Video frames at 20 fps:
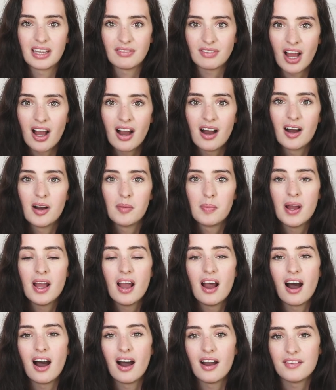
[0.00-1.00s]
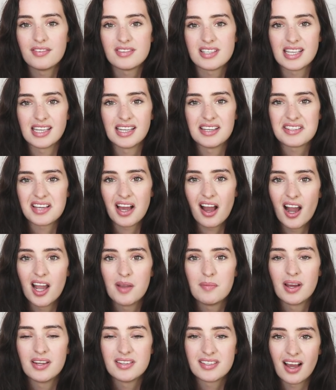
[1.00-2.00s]
give up. I've seen it
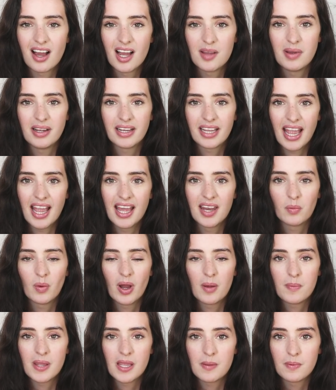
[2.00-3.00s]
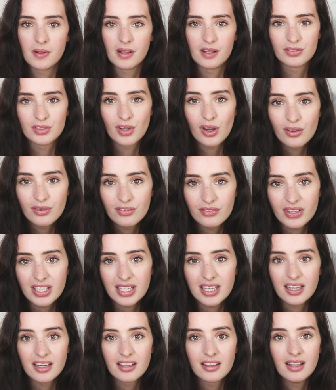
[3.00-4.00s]
time and time again where people have gone
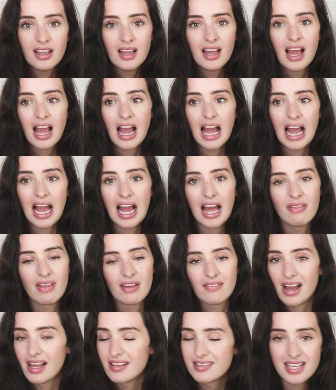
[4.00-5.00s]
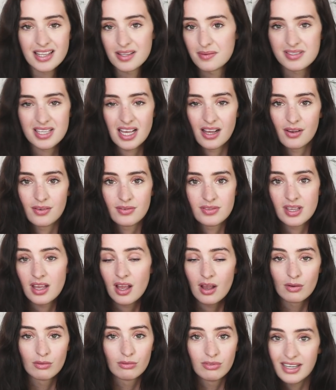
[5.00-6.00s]
vegan and they've set themselves
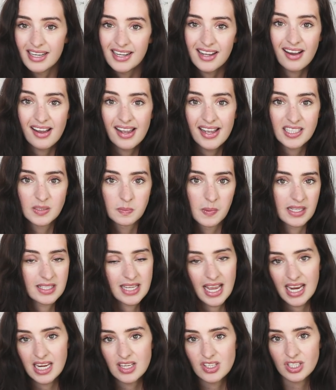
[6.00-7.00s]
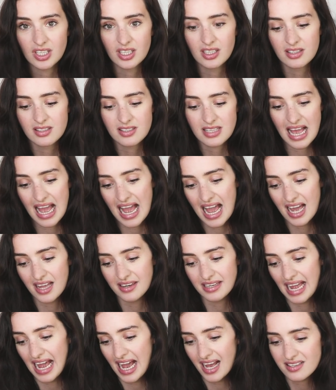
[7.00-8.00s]
really high expectations
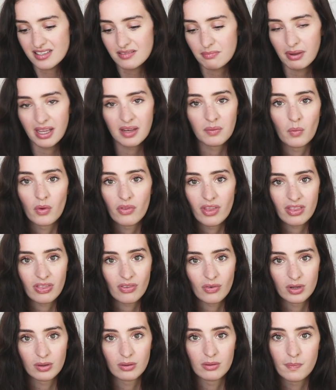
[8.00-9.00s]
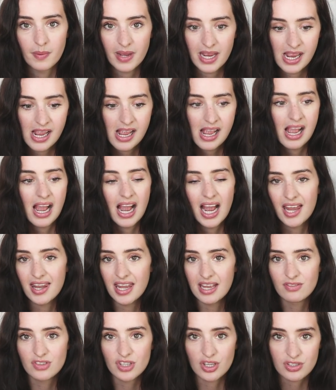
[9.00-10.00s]
and it hasn't been what they thought it would be and
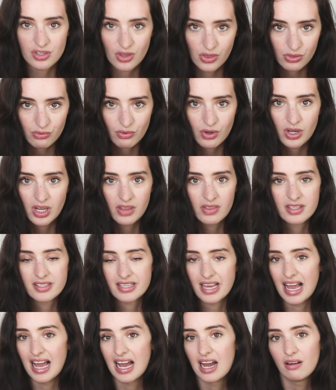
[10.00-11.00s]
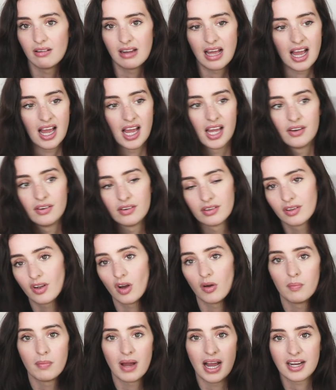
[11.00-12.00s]
they've just thrown in the towel and
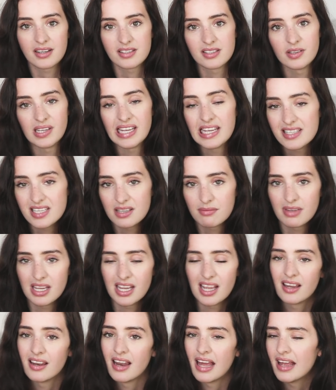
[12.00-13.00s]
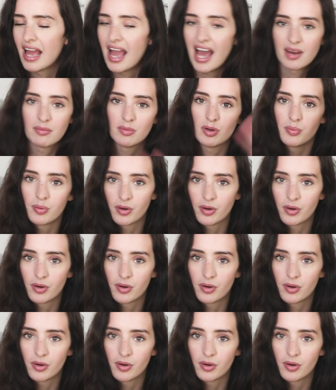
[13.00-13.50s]
gone back to eating meat and animal